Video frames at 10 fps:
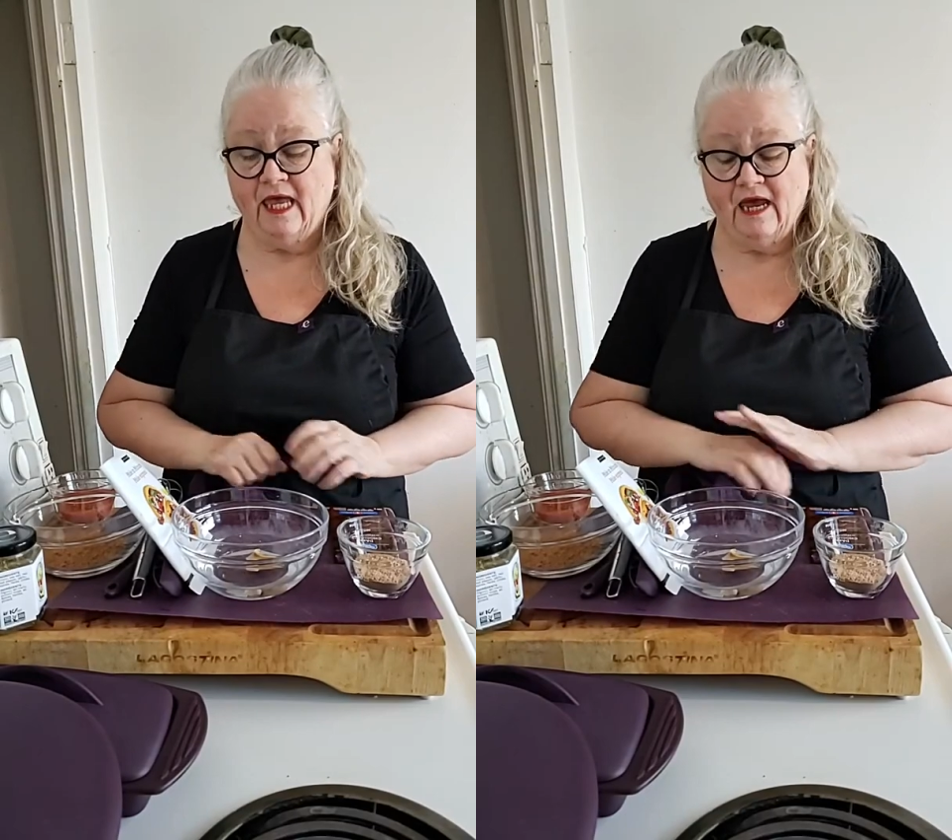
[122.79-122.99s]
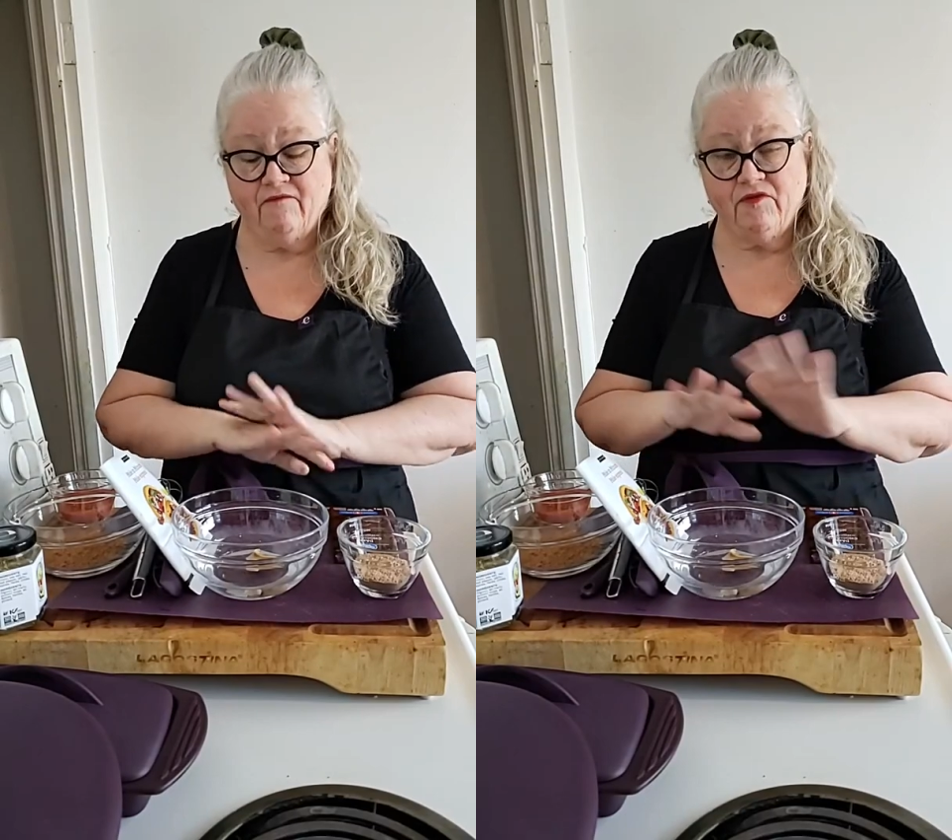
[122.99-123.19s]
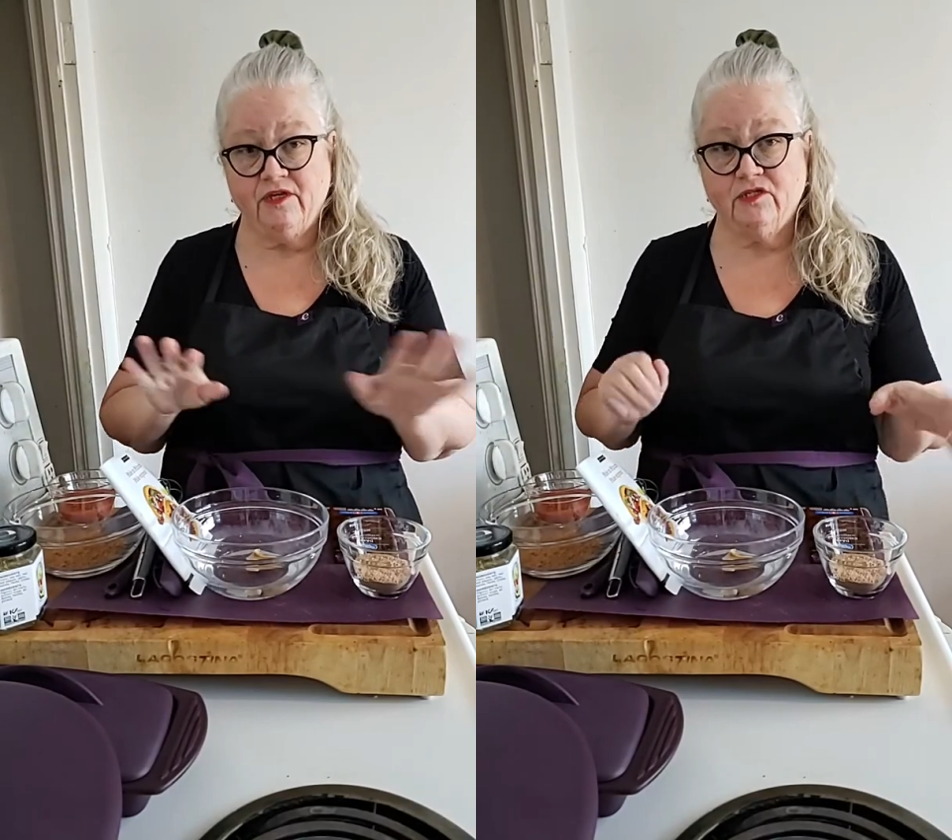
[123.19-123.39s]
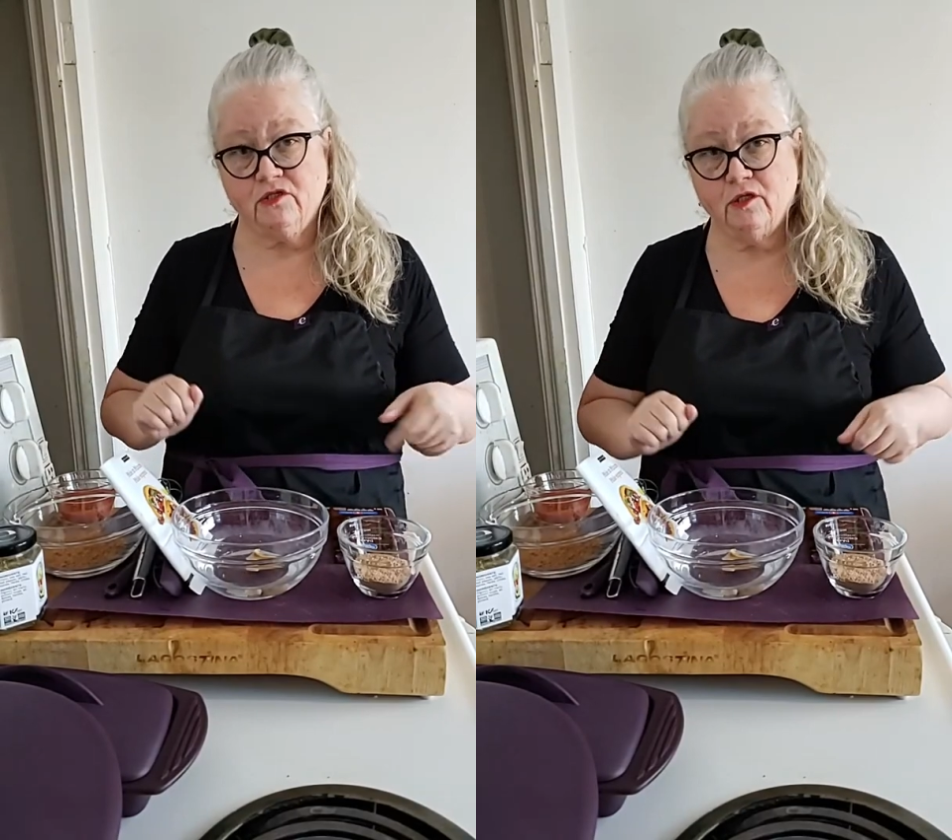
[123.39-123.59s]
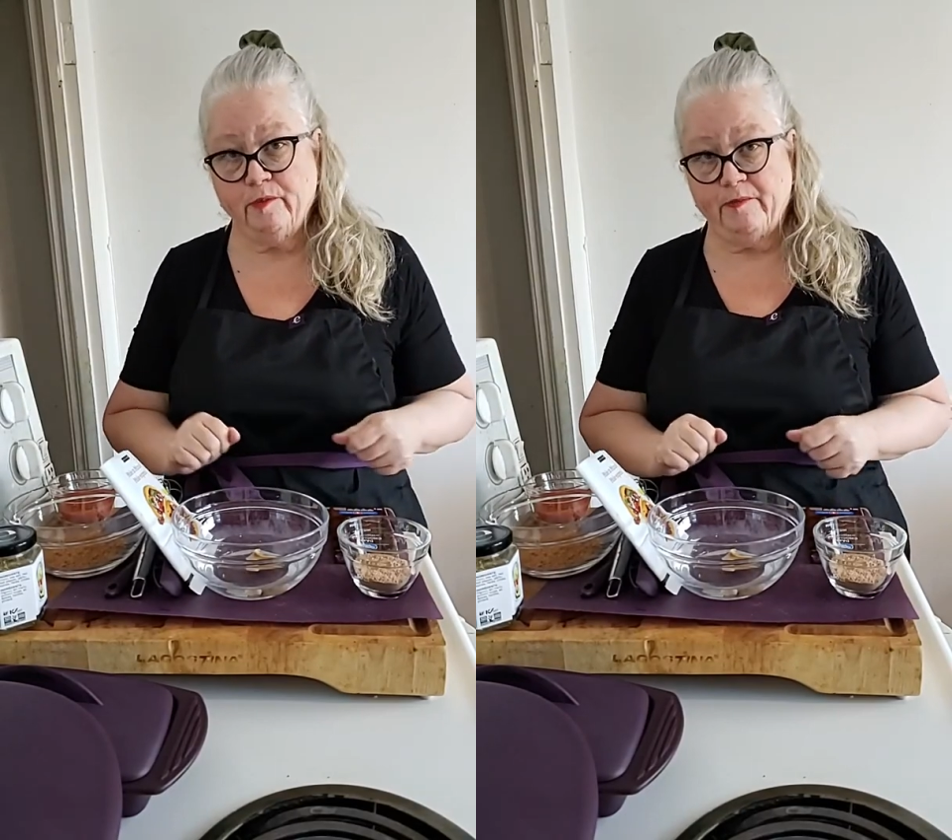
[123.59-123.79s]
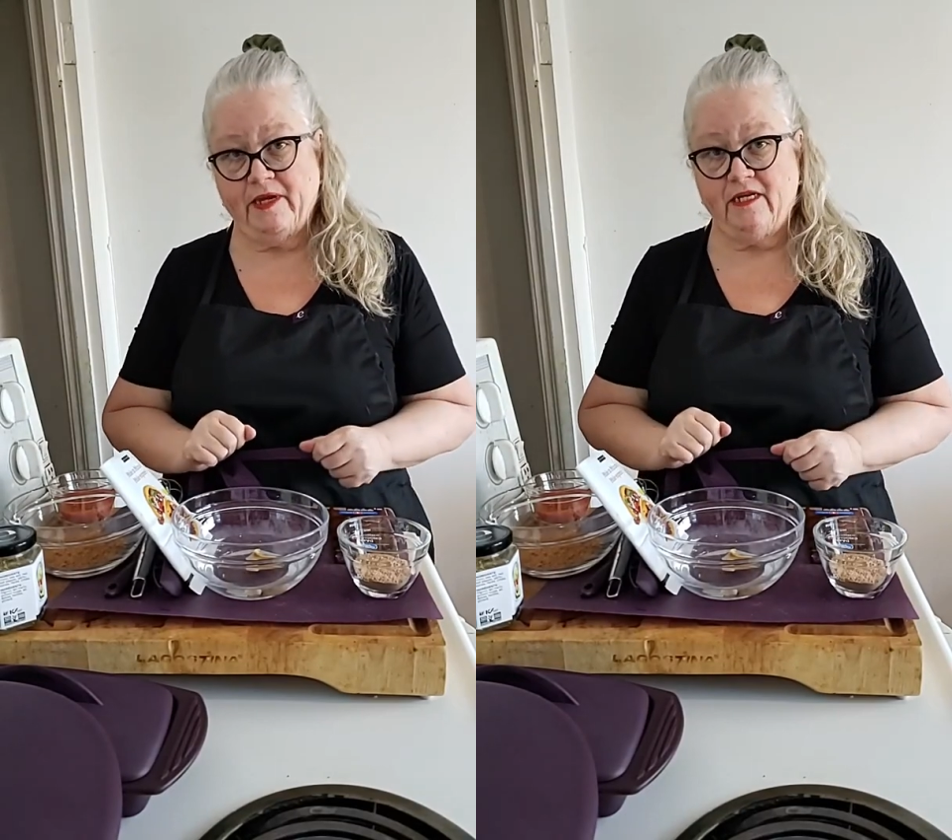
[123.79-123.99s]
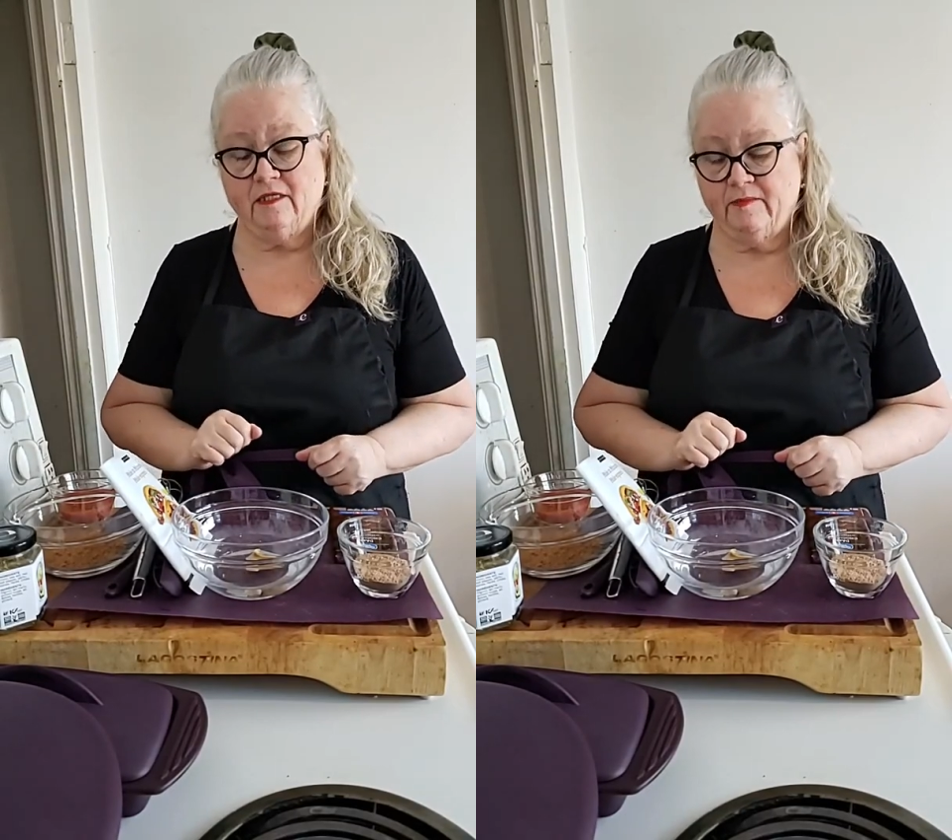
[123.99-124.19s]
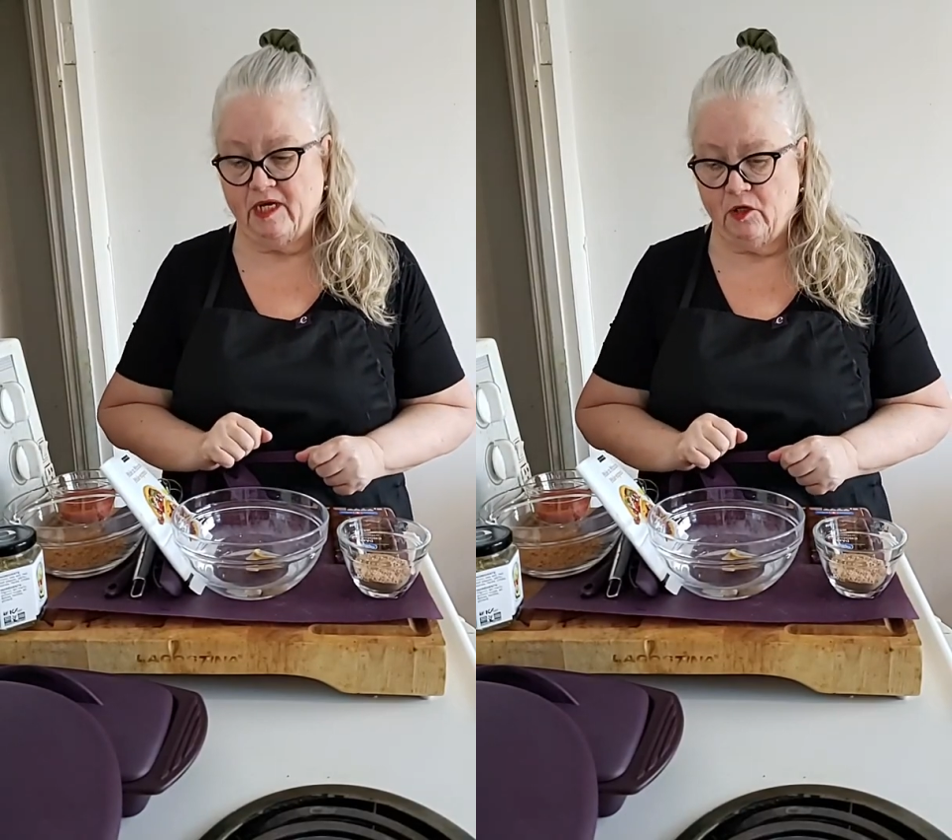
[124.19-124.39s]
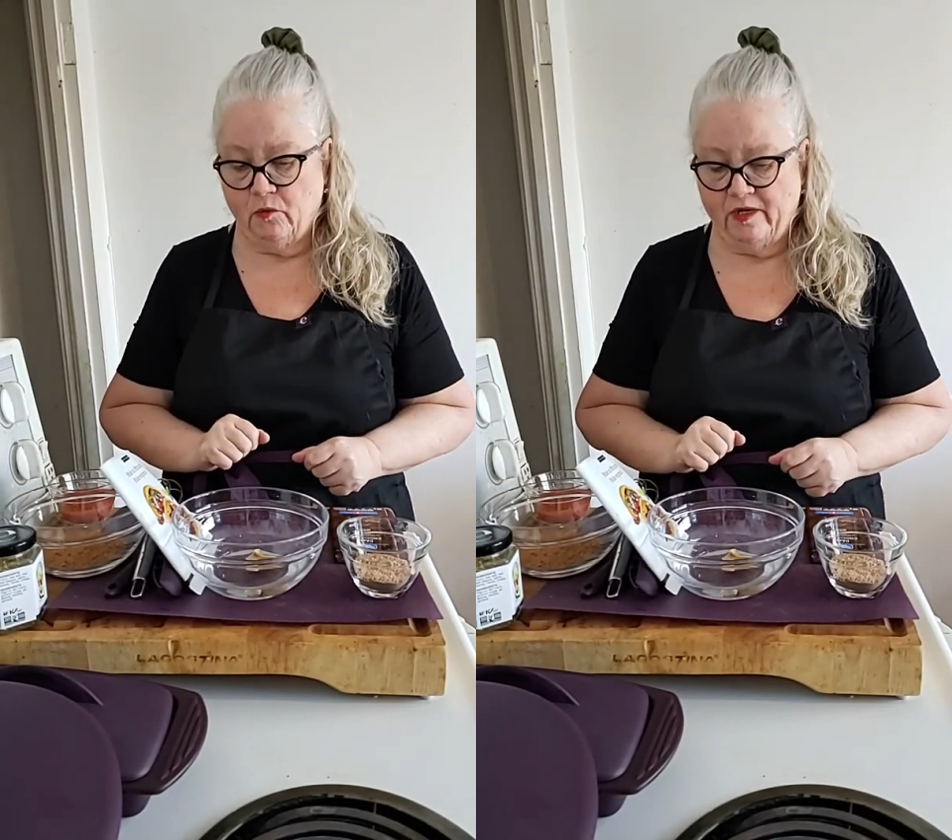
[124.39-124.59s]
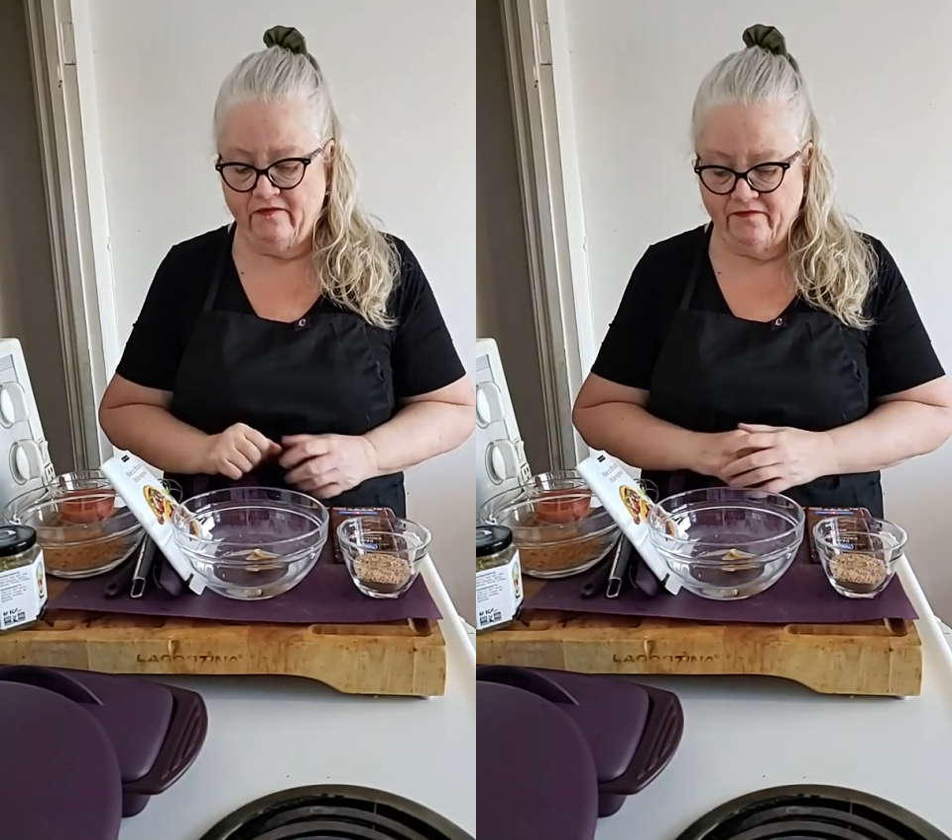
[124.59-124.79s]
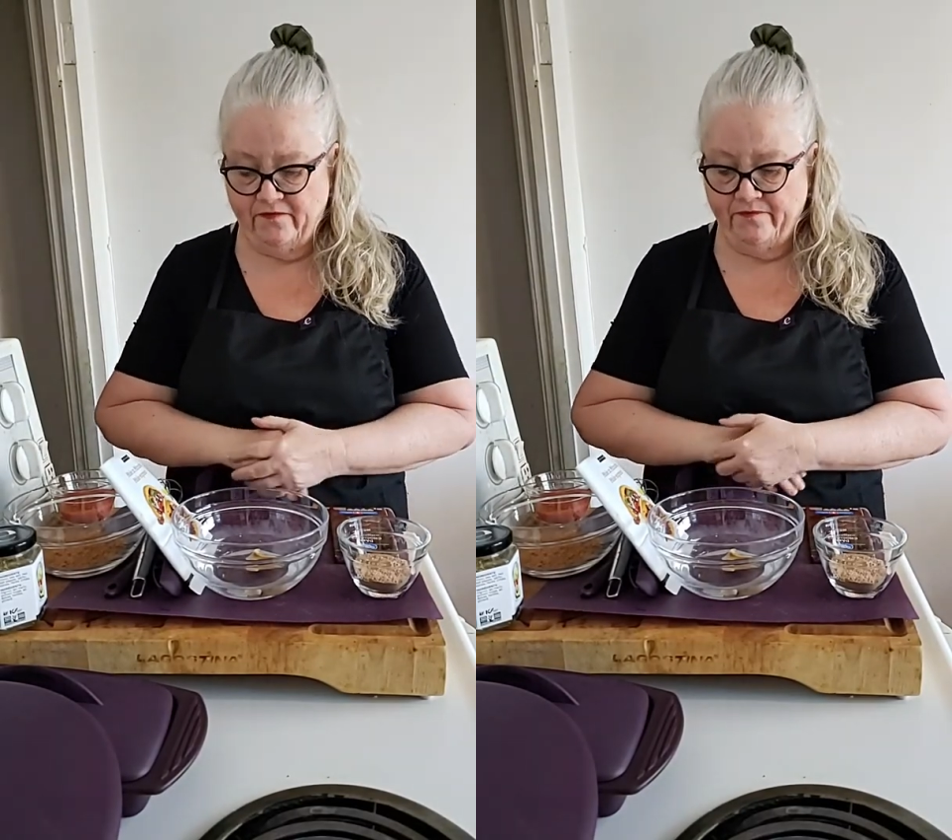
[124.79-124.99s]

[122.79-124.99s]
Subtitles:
Everything's going to be made in the microwave.